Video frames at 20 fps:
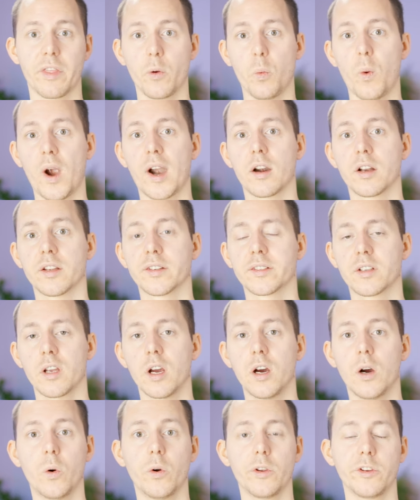the Wireless
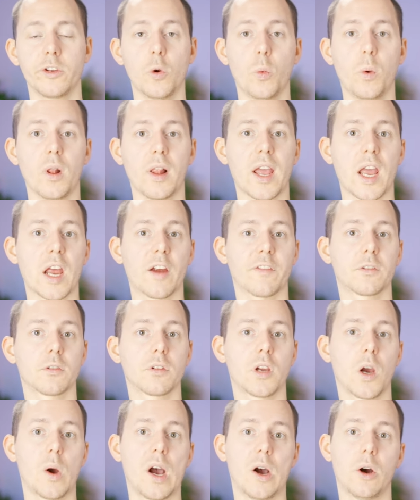Go, you will have to go